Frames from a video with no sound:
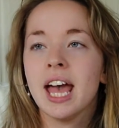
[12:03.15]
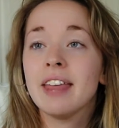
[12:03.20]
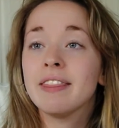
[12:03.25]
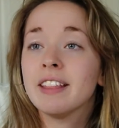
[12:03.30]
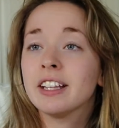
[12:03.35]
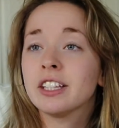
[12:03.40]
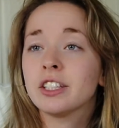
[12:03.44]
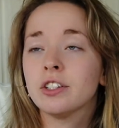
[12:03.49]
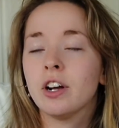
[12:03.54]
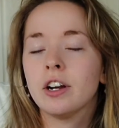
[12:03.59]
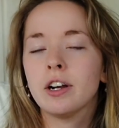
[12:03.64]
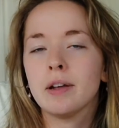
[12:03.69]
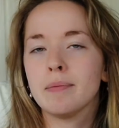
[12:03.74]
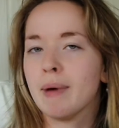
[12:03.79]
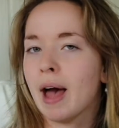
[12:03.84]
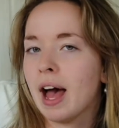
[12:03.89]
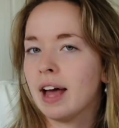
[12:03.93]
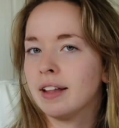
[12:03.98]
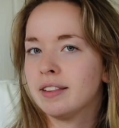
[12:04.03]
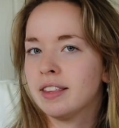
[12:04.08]
And that's not a
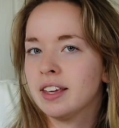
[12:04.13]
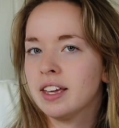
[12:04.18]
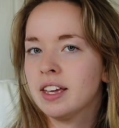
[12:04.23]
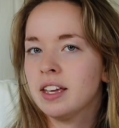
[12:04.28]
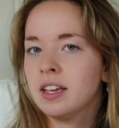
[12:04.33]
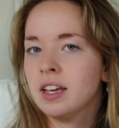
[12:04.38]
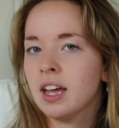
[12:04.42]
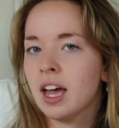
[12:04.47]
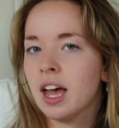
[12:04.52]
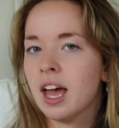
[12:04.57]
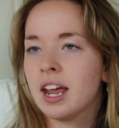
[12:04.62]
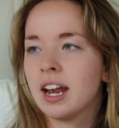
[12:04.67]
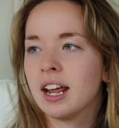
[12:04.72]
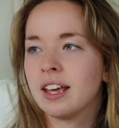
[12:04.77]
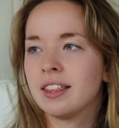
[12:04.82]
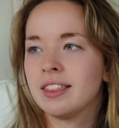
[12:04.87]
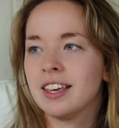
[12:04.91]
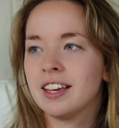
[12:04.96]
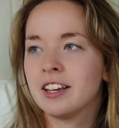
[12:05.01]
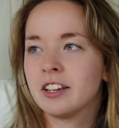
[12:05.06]
bad thing. And
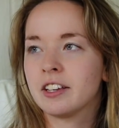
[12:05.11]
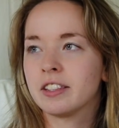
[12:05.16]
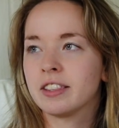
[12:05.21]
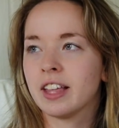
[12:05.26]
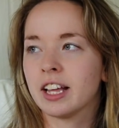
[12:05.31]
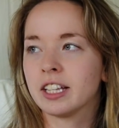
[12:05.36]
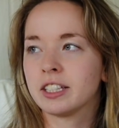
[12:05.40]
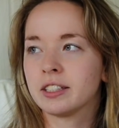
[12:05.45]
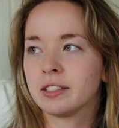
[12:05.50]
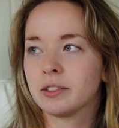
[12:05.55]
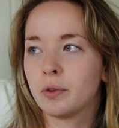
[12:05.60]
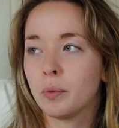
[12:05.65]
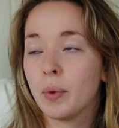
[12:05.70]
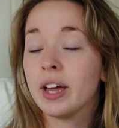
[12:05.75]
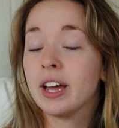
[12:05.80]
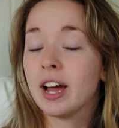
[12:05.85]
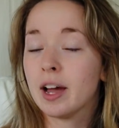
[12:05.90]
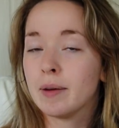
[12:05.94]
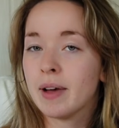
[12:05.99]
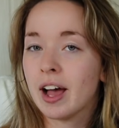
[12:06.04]
I think that's the
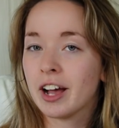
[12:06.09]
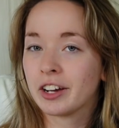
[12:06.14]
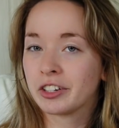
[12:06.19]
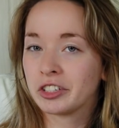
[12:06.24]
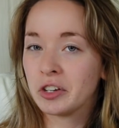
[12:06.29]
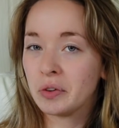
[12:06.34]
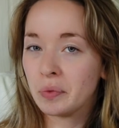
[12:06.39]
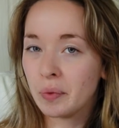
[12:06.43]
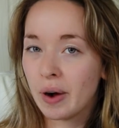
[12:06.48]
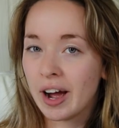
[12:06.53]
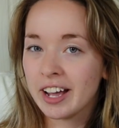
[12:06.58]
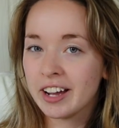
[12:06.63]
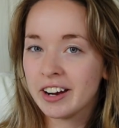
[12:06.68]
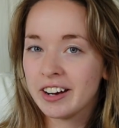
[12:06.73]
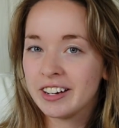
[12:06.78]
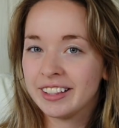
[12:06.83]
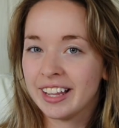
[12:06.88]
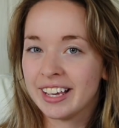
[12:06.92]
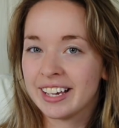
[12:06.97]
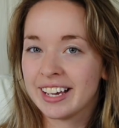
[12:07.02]
way I'm actually
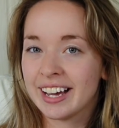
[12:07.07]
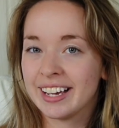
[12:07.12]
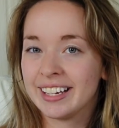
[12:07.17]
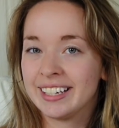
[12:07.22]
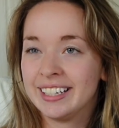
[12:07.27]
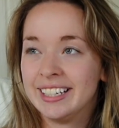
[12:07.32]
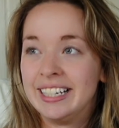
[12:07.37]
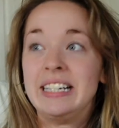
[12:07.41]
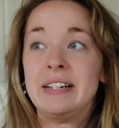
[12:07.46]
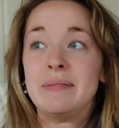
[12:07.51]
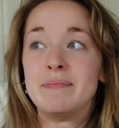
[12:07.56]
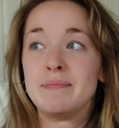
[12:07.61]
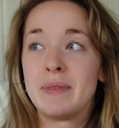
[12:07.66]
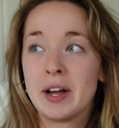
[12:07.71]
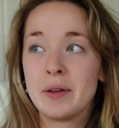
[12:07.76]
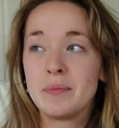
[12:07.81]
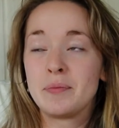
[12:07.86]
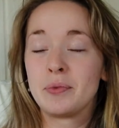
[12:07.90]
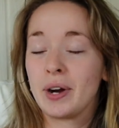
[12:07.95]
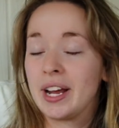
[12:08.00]
wired. Like,
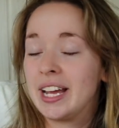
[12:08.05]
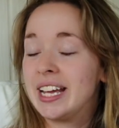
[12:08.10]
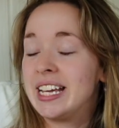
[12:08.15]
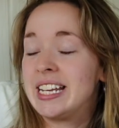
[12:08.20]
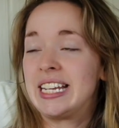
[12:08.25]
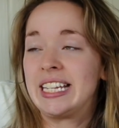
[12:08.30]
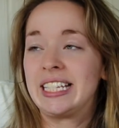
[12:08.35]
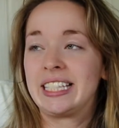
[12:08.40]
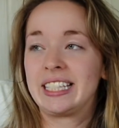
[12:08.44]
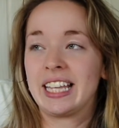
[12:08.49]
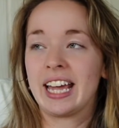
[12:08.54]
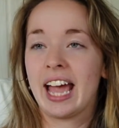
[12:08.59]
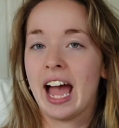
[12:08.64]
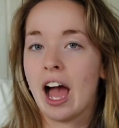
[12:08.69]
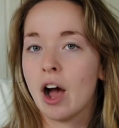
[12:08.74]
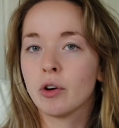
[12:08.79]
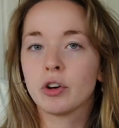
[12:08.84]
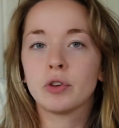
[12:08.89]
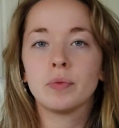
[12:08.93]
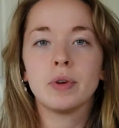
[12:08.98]
my brain is like,
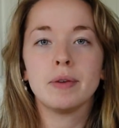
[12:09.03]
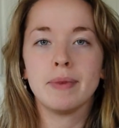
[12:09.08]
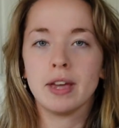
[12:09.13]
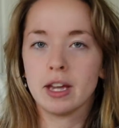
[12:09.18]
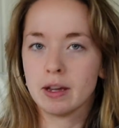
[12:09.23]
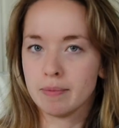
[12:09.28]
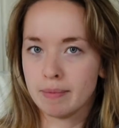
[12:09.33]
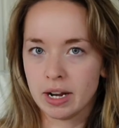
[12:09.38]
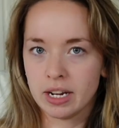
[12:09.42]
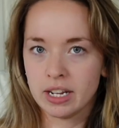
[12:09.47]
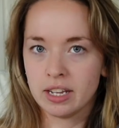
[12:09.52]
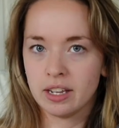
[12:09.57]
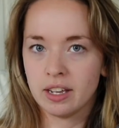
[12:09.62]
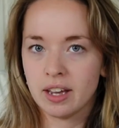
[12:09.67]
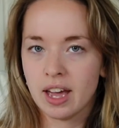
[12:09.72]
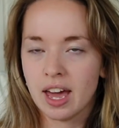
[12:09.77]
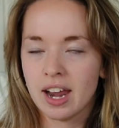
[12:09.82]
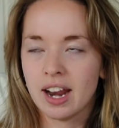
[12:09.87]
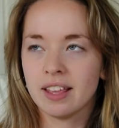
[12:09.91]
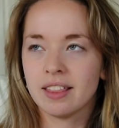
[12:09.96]
how do we make
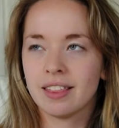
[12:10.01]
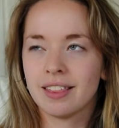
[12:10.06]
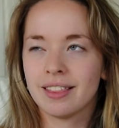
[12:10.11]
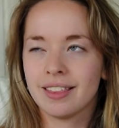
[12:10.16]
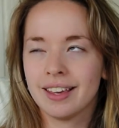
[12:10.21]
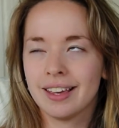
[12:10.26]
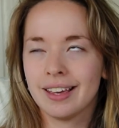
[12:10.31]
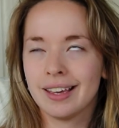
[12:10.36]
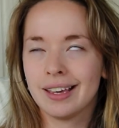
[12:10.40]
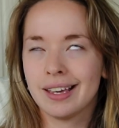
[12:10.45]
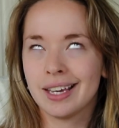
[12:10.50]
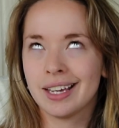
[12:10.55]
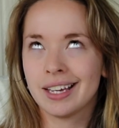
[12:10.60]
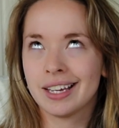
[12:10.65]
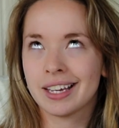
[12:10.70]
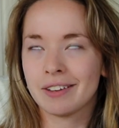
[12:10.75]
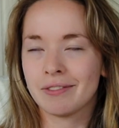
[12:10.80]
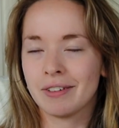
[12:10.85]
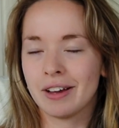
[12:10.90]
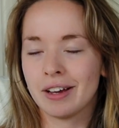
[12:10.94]
money? And I
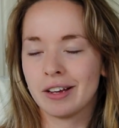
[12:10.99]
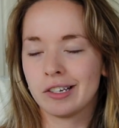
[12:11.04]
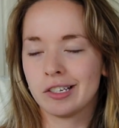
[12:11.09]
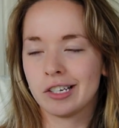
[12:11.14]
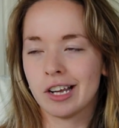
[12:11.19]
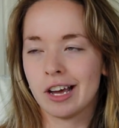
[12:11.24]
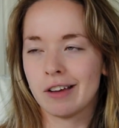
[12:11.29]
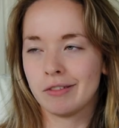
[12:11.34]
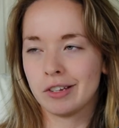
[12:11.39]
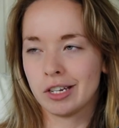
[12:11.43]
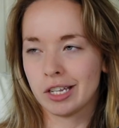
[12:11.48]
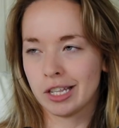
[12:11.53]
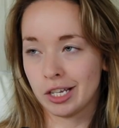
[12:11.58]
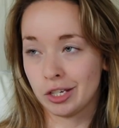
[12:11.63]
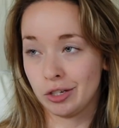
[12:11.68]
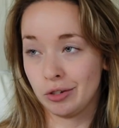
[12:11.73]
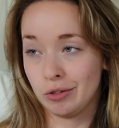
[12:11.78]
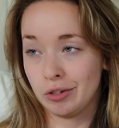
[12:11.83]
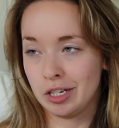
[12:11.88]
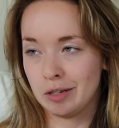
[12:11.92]
think if I dive into
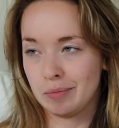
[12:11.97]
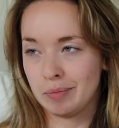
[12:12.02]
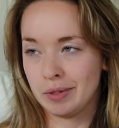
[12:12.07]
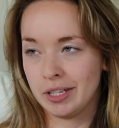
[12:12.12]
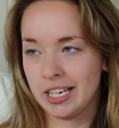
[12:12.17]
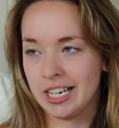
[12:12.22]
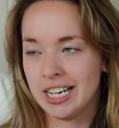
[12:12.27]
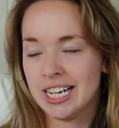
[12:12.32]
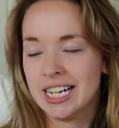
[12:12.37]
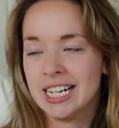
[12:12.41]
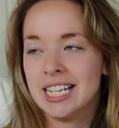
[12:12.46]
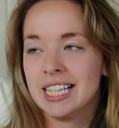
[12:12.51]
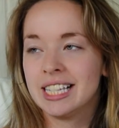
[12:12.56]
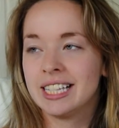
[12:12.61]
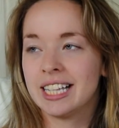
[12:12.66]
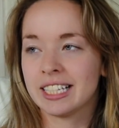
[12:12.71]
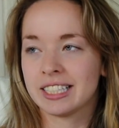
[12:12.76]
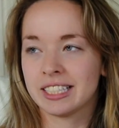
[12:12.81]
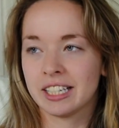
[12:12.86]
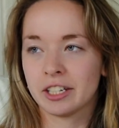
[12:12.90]
that too deeply,
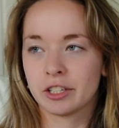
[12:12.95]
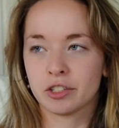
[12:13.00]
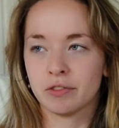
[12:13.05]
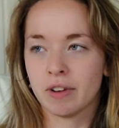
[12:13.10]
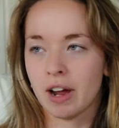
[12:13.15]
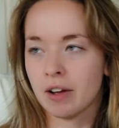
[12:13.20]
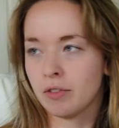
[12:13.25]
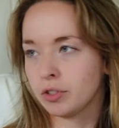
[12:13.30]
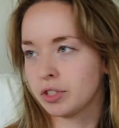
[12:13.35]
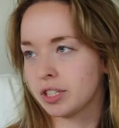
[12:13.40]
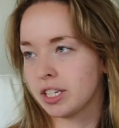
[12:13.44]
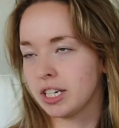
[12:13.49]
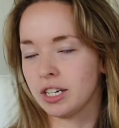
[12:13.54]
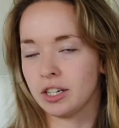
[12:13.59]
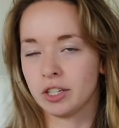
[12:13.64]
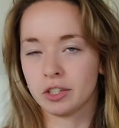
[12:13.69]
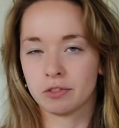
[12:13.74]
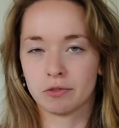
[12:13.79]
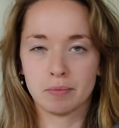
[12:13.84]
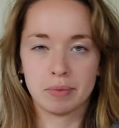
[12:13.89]
that's like survival
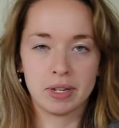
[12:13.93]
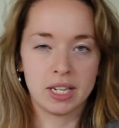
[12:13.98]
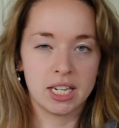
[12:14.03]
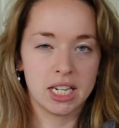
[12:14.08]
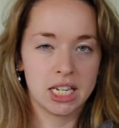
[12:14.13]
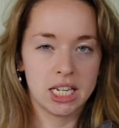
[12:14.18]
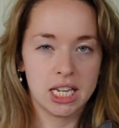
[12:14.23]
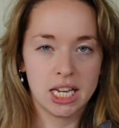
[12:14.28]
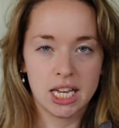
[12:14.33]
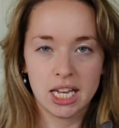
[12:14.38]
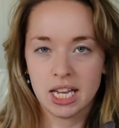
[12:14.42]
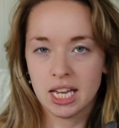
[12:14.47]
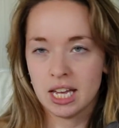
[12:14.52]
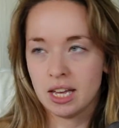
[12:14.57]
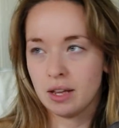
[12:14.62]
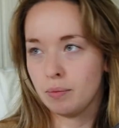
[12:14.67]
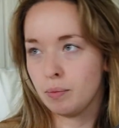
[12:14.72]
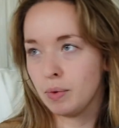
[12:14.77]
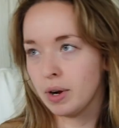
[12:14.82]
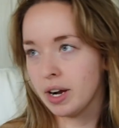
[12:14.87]
skills from being a
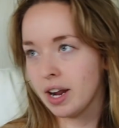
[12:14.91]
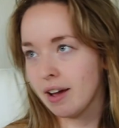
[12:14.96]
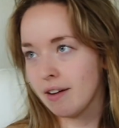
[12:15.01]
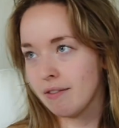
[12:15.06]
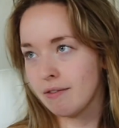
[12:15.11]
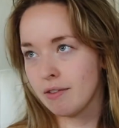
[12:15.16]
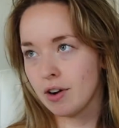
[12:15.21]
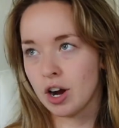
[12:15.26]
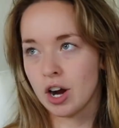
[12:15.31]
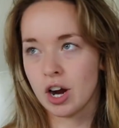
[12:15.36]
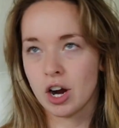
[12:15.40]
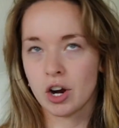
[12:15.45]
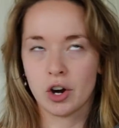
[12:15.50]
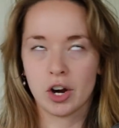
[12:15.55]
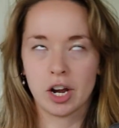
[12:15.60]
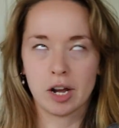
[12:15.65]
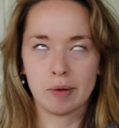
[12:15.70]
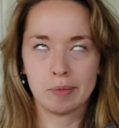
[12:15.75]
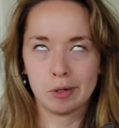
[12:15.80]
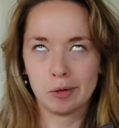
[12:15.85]
kid, whatever,
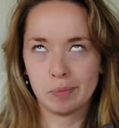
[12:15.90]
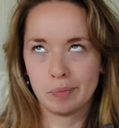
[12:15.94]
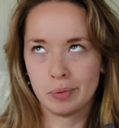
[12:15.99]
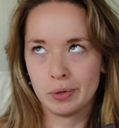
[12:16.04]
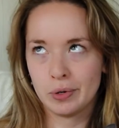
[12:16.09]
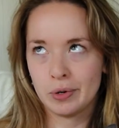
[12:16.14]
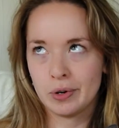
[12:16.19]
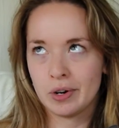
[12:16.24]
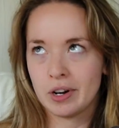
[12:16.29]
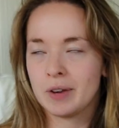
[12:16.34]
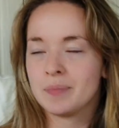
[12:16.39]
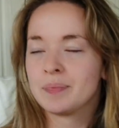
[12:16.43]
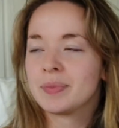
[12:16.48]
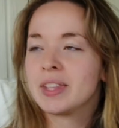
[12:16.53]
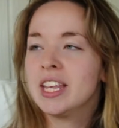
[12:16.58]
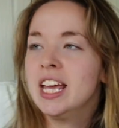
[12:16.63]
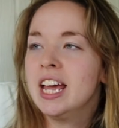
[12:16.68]
growing up a little poor.